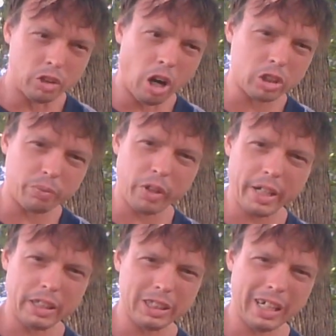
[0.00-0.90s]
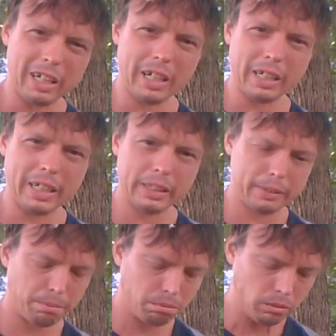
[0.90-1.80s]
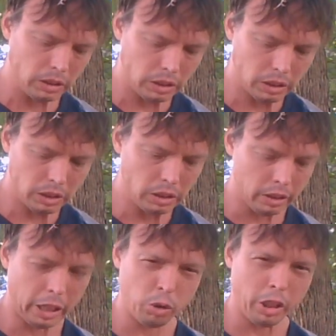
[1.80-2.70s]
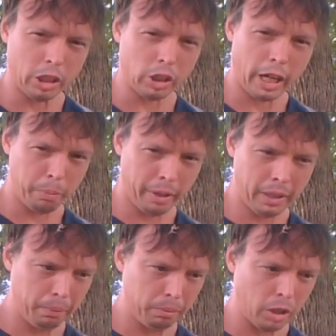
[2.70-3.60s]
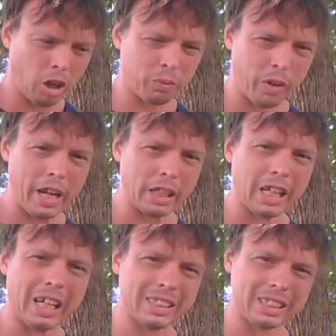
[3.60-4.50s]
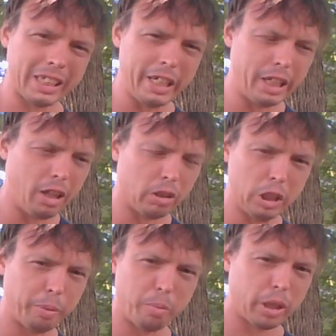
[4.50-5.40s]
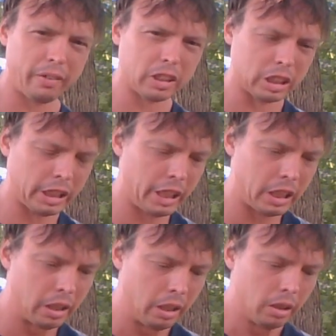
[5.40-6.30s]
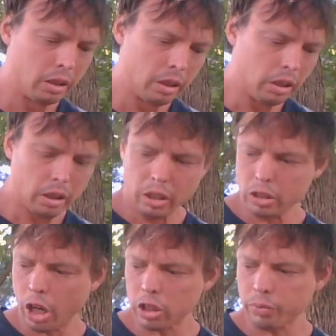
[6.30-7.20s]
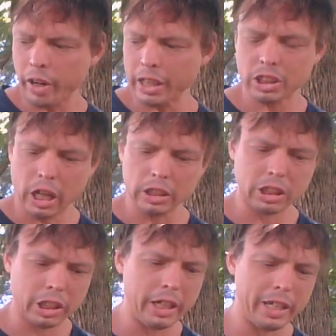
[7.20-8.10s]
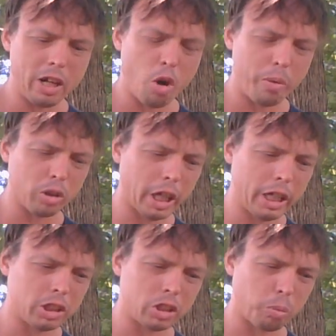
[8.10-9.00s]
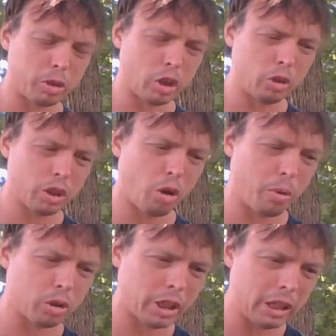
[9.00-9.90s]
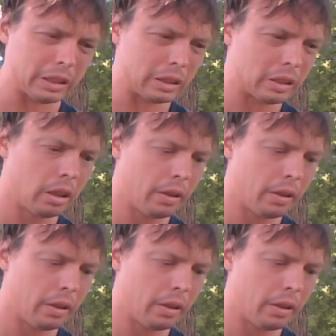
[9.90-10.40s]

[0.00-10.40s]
Dr. Frankenstein, I guess. That's what they're trying to be. Dr. Frankenstein succeeded, though. These people never succeeded. Dr. Frankenstein succeeded in homeostasis, or producing homeostasis,